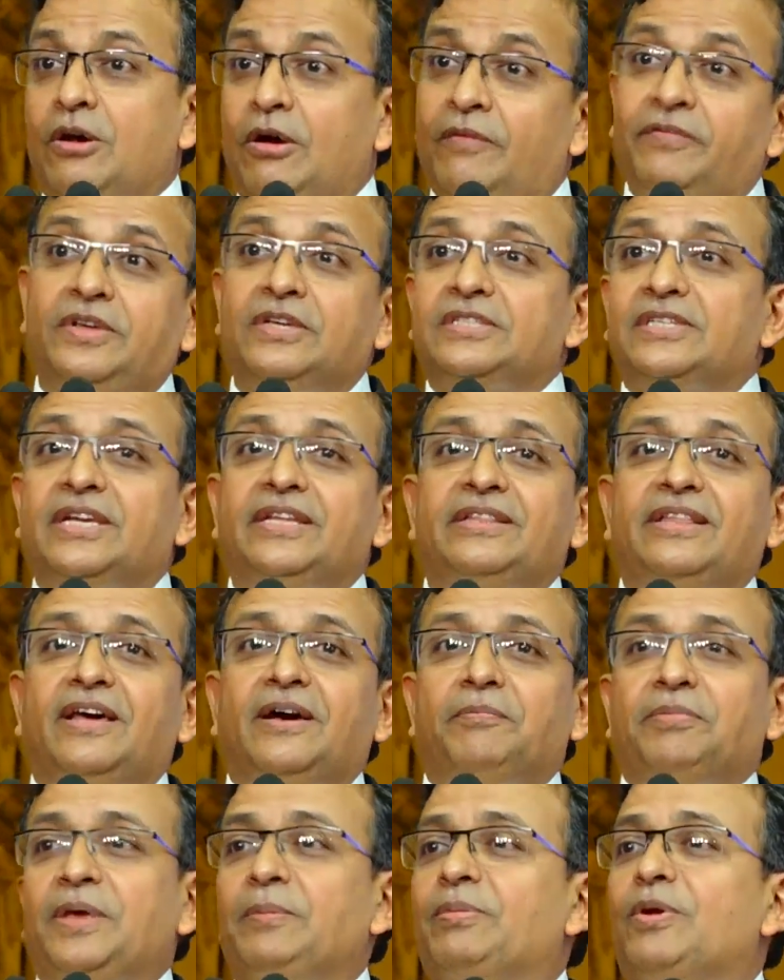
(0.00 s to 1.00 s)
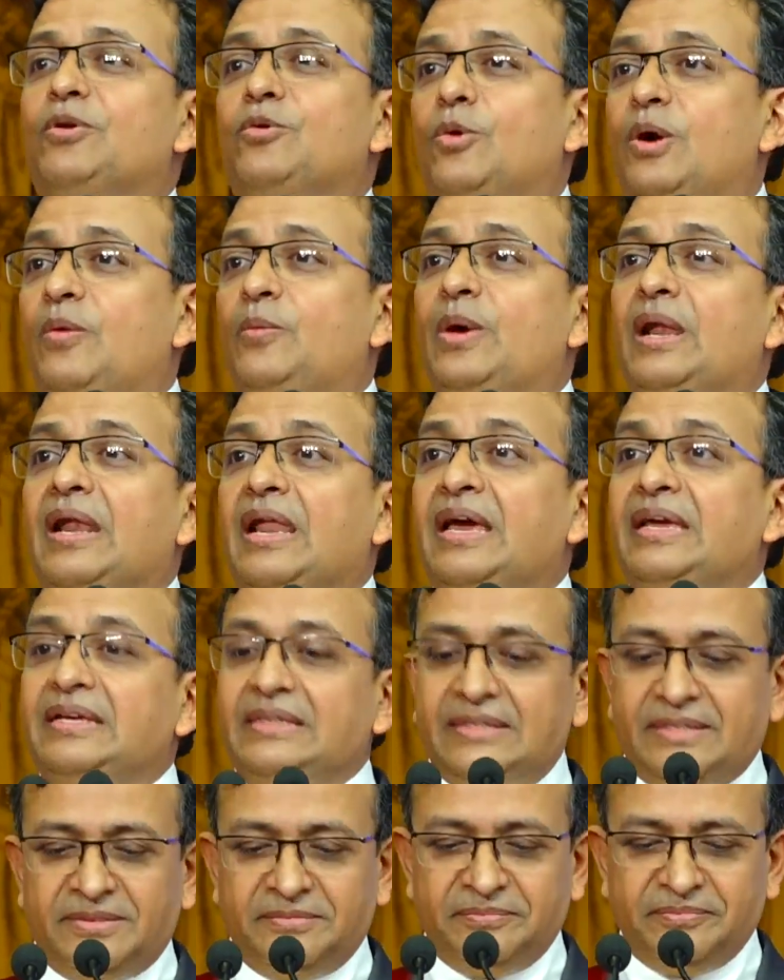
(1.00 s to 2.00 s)
Obviously, there are people who are well
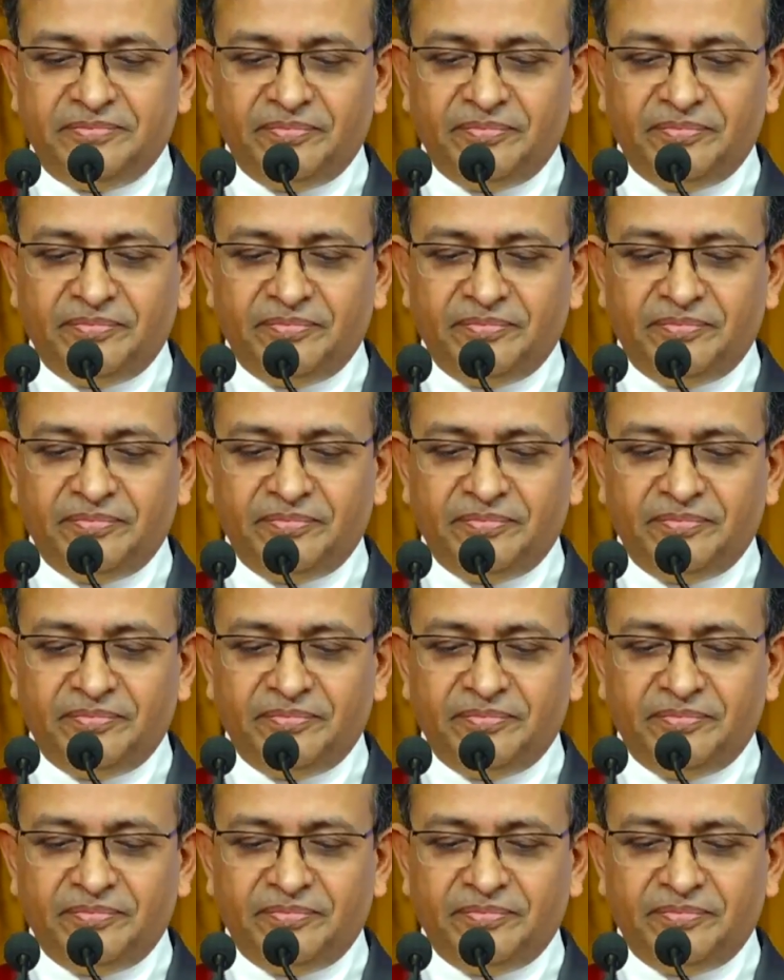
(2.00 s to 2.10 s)
liked.